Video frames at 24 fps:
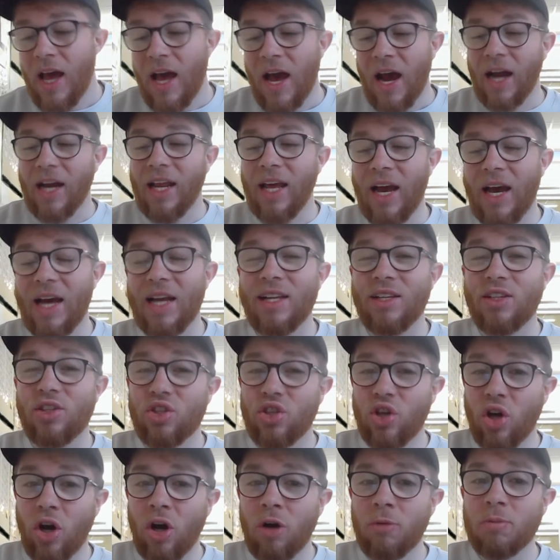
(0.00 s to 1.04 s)
And it had a
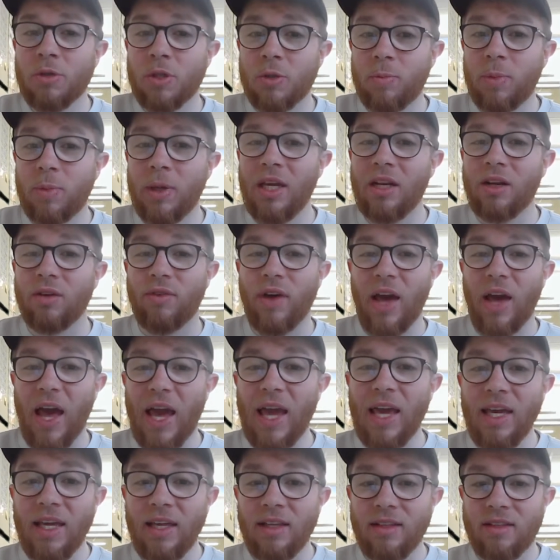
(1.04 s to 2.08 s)
top speed of
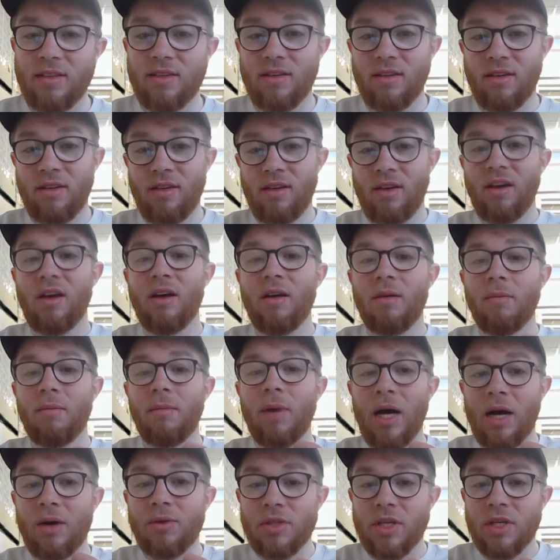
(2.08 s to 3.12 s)
8
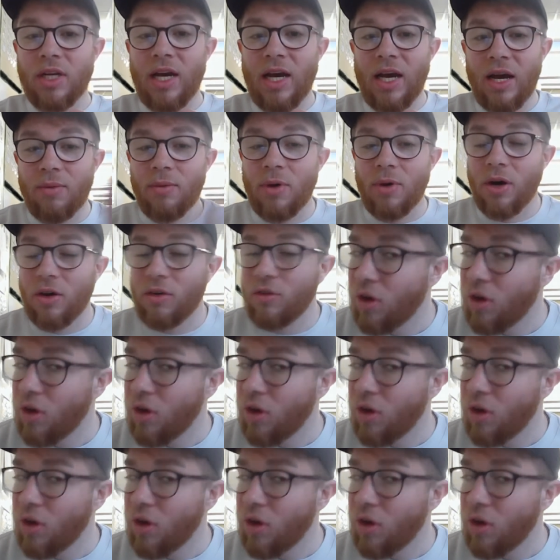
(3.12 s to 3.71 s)
miles an hour.